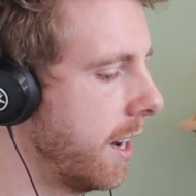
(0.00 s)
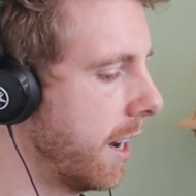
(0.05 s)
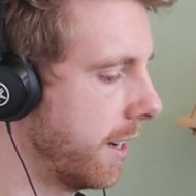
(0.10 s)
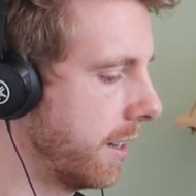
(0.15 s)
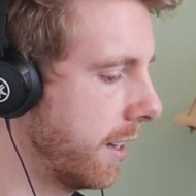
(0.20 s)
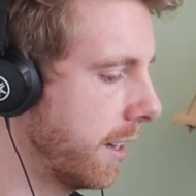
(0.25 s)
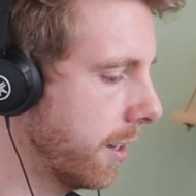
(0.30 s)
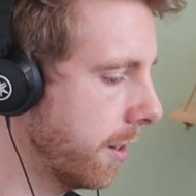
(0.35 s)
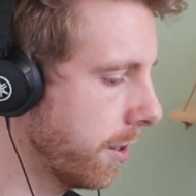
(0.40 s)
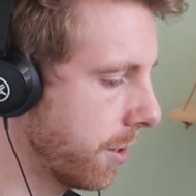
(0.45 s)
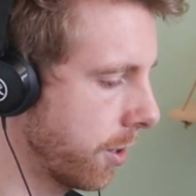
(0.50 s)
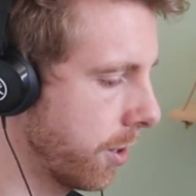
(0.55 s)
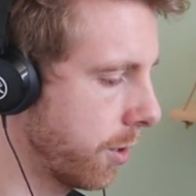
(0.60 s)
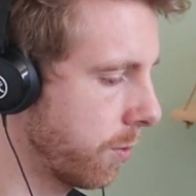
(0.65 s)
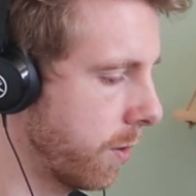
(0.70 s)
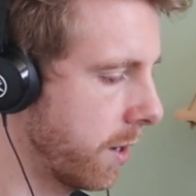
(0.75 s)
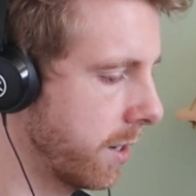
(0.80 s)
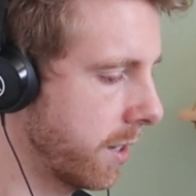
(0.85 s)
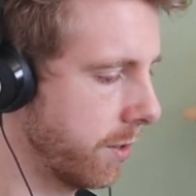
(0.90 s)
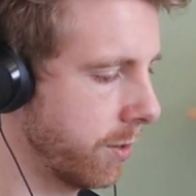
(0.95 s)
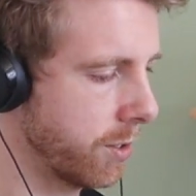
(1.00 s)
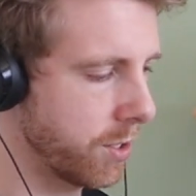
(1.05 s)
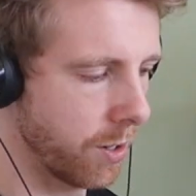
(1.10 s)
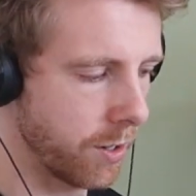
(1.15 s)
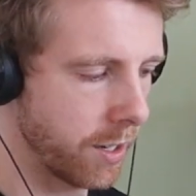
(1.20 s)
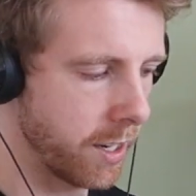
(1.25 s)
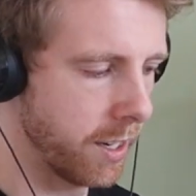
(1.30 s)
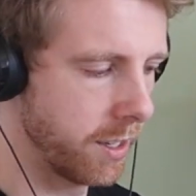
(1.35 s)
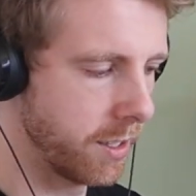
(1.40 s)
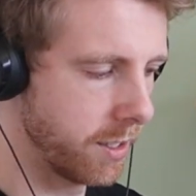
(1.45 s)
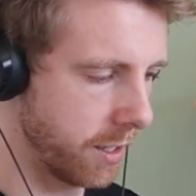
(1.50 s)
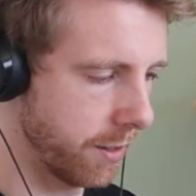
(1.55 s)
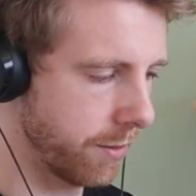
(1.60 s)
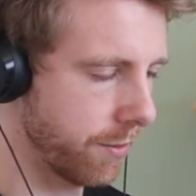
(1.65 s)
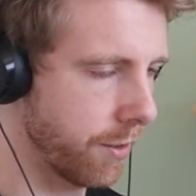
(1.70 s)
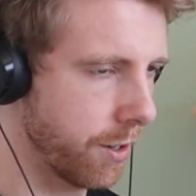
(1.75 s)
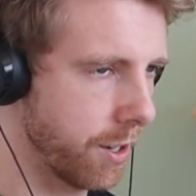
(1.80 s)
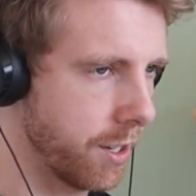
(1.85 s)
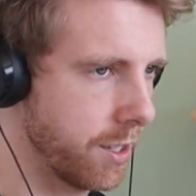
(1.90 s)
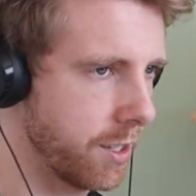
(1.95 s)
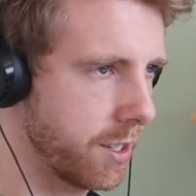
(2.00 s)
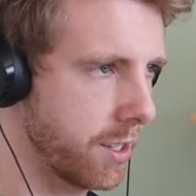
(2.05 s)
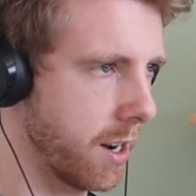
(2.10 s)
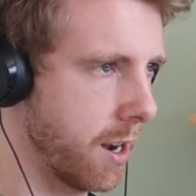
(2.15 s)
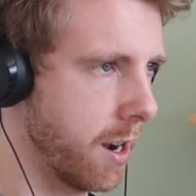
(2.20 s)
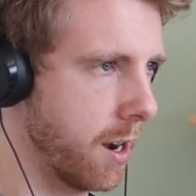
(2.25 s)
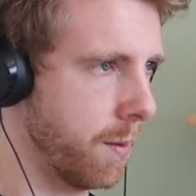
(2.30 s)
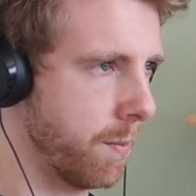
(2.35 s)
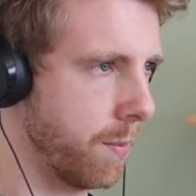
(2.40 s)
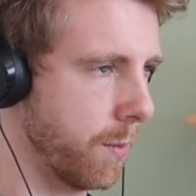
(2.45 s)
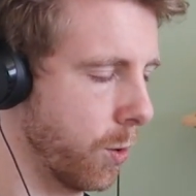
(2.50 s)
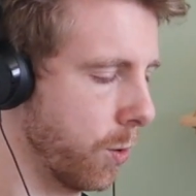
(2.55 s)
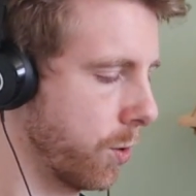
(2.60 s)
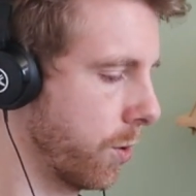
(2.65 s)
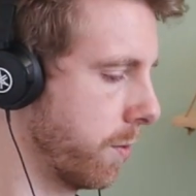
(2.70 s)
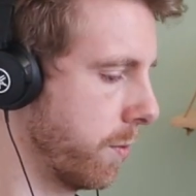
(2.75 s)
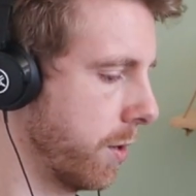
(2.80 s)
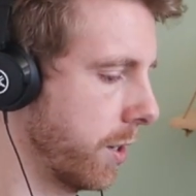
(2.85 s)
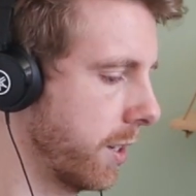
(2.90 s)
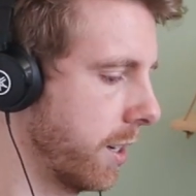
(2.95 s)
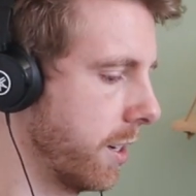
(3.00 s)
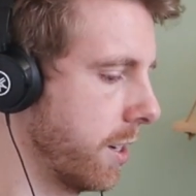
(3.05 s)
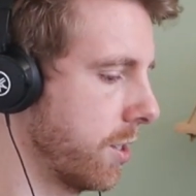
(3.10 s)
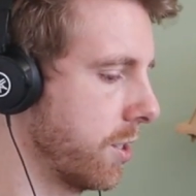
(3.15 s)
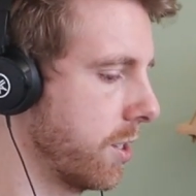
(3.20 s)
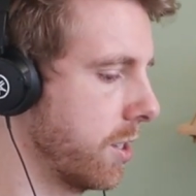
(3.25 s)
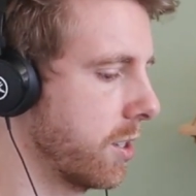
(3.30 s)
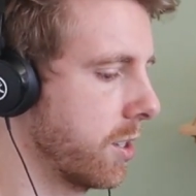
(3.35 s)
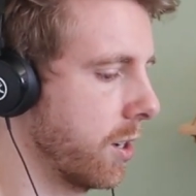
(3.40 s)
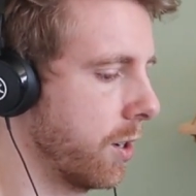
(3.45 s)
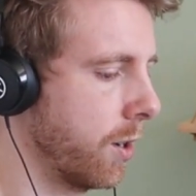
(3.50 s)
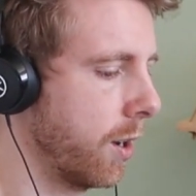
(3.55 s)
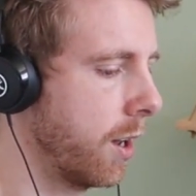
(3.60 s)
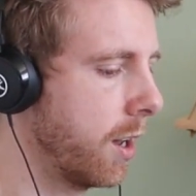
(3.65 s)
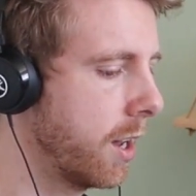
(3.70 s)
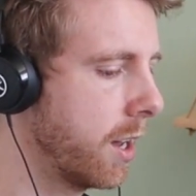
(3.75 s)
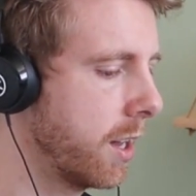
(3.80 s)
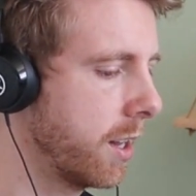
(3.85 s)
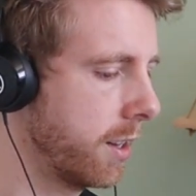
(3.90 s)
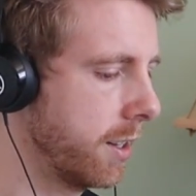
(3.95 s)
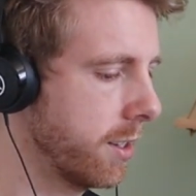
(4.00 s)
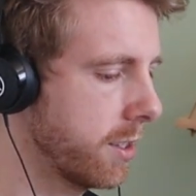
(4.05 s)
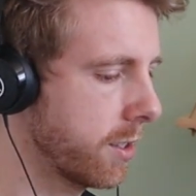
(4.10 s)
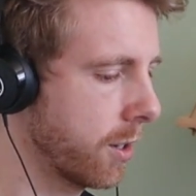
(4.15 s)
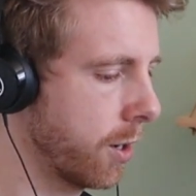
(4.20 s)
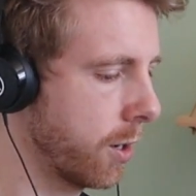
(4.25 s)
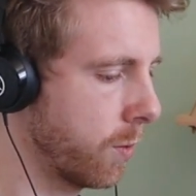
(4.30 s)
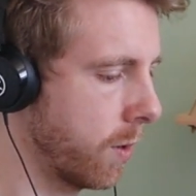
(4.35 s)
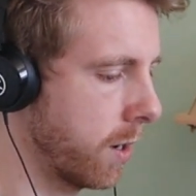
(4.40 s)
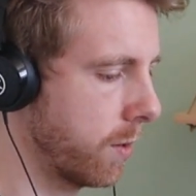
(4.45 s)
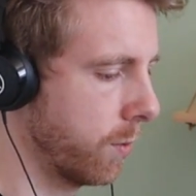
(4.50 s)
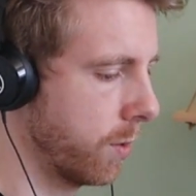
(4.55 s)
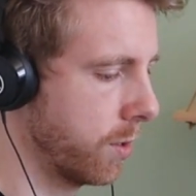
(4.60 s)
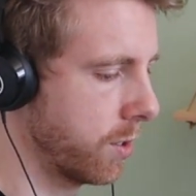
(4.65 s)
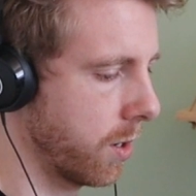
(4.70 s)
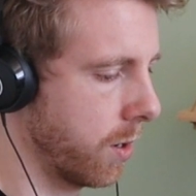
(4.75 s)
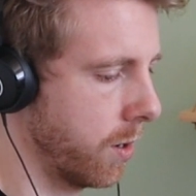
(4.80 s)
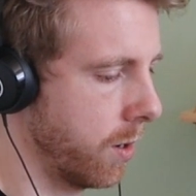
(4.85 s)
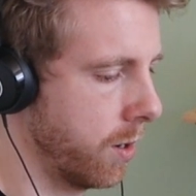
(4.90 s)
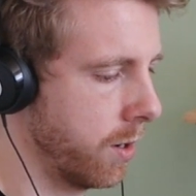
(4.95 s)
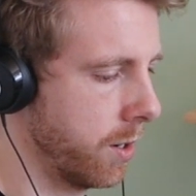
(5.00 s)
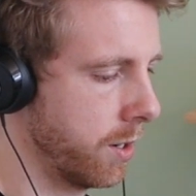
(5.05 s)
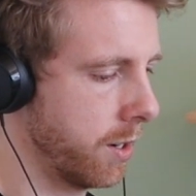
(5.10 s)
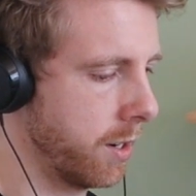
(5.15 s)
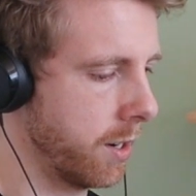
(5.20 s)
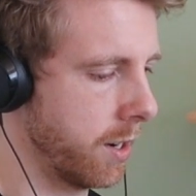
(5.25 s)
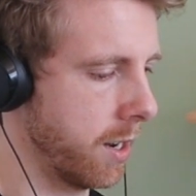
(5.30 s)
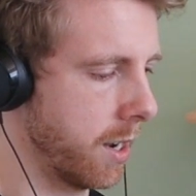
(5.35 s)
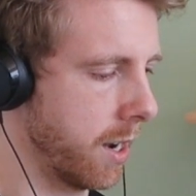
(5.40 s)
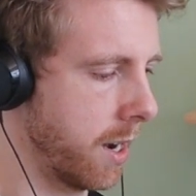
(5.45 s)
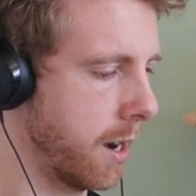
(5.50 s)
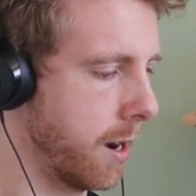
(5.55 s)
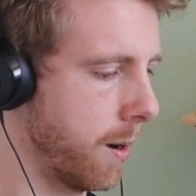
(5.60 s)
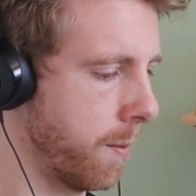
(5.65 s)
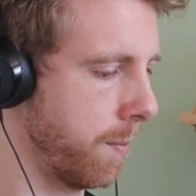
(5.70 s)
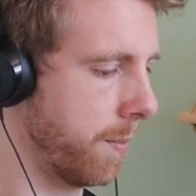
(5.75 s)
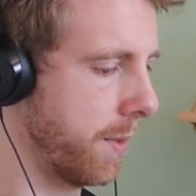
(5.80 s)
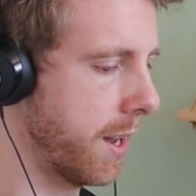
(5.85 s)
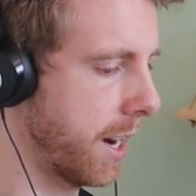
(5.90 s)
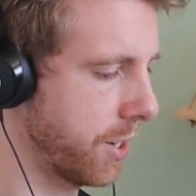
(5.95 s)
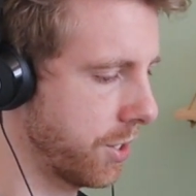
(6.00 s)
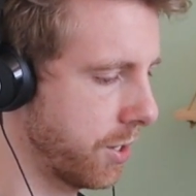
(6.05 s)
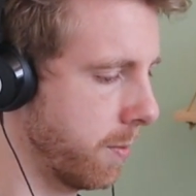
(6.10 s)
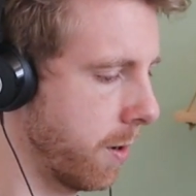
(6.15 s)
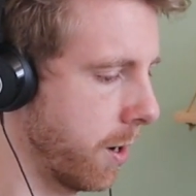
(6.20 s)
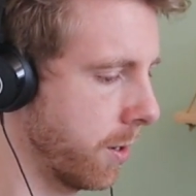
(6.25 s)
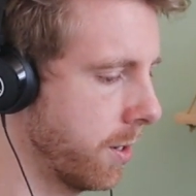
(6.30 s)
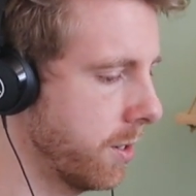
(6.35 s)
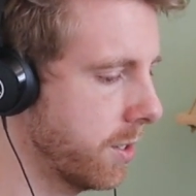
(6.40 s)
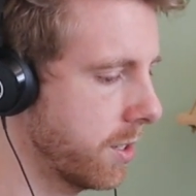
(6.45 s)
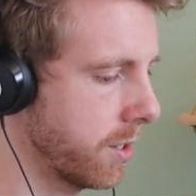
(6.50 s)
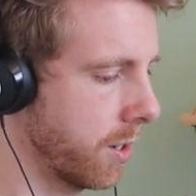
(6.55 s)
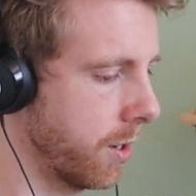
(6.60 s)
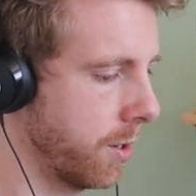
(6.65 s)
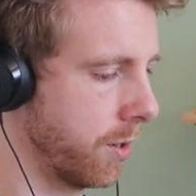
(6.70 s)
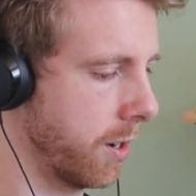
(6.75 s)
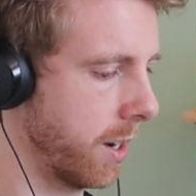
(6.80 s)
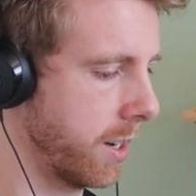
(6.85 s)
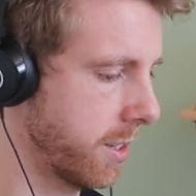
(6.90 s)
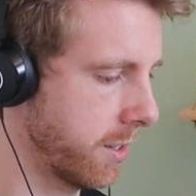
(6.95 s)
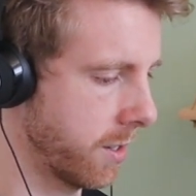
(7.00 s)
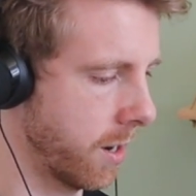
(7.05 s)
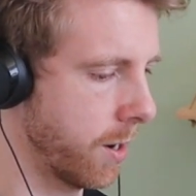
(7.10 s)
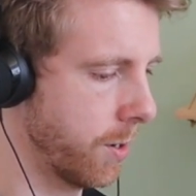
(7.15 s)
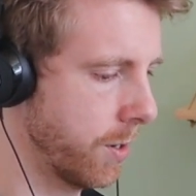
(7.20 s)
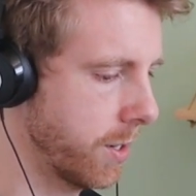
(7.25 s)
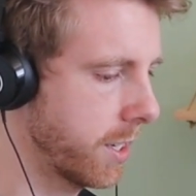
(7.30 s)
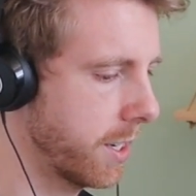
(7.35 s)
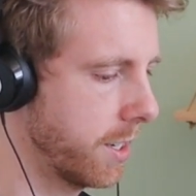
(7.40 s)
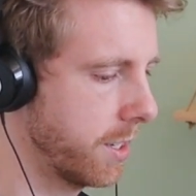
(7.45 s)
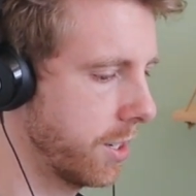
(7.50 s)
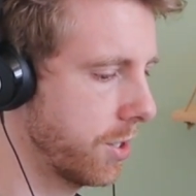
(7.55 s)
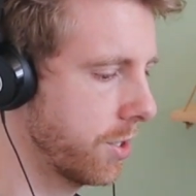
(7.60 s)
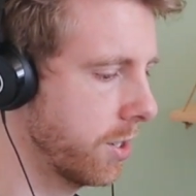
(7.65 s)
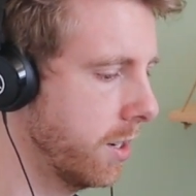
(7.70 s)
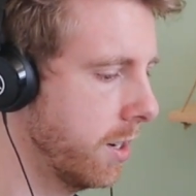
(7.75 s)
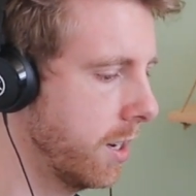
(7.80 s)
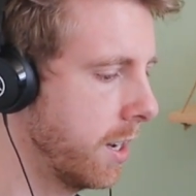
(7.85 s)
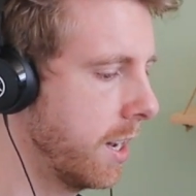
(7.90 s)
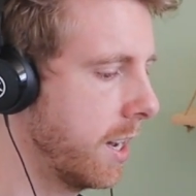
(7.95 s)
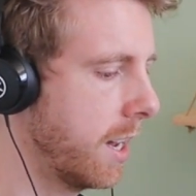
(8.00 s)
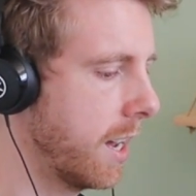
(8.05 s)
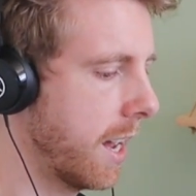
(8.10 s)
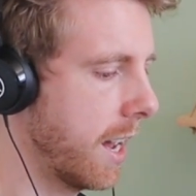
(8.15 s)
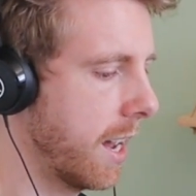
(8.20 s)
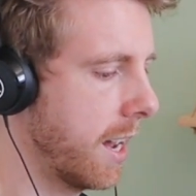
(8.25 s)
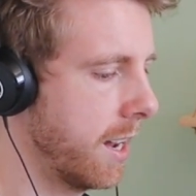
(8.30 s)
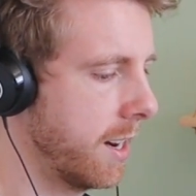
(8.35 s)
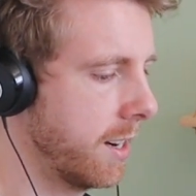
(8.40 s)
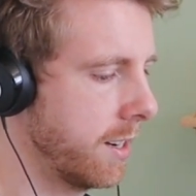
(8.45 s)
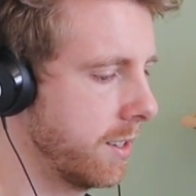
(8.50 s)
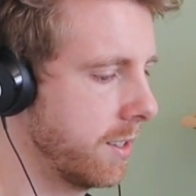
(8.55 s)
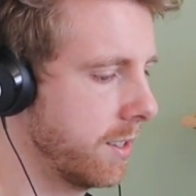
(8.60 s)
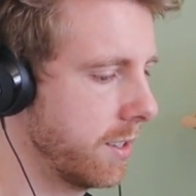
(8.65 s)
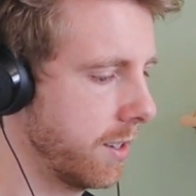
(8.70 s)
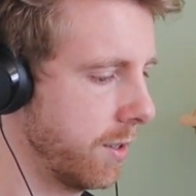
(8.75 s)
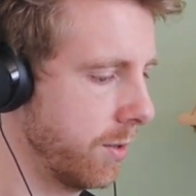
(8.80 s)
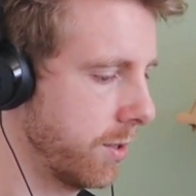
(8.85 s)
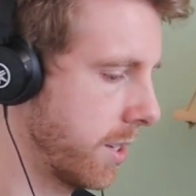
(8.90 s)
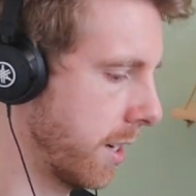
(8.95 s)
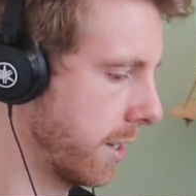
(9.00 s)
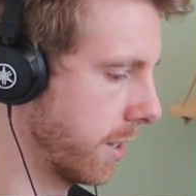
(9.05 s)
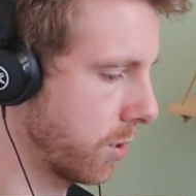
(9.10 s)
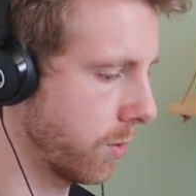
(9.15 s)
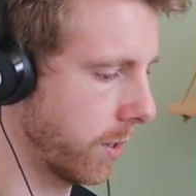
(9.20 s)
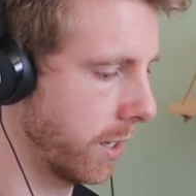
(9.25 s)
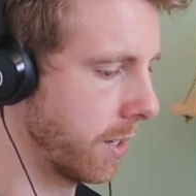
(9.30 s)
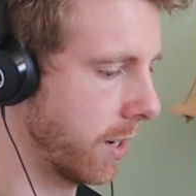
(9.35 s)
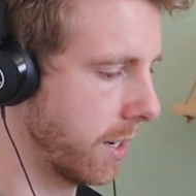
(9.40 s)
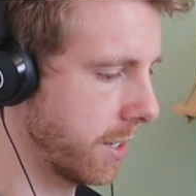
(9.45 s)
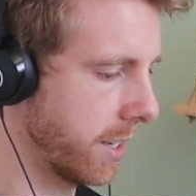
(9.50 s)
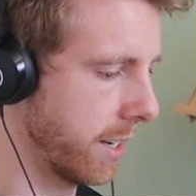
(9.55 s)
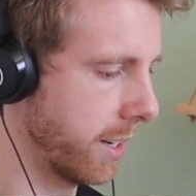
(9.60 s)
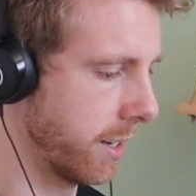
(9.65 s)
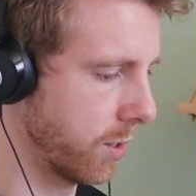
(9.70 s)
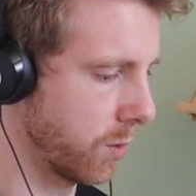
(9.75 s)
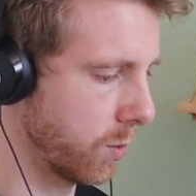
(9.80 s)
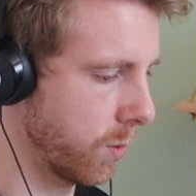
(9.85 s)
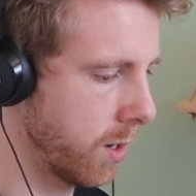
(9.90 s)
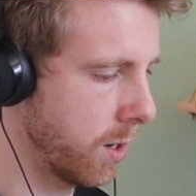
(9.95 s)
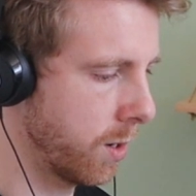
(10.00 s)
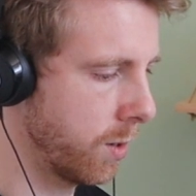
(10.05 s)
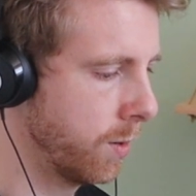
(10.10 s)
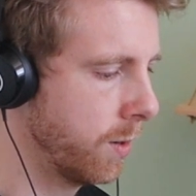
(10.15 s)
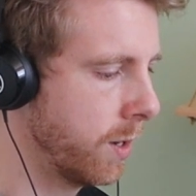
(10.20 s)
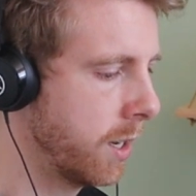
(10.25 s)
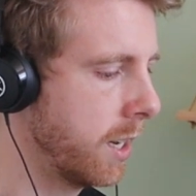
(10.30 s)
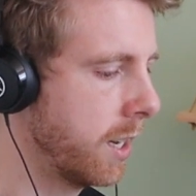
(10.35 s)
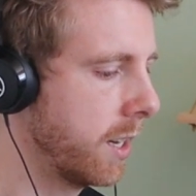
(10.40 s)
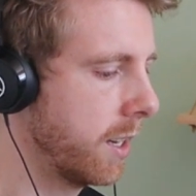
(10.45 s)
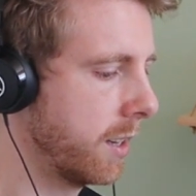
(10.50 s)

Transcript: And then the third one, it was on a different um, autoimmune condition. So this third one was on um, Hashimoto's, so a thyroid condition, and it was done in 2019 as well.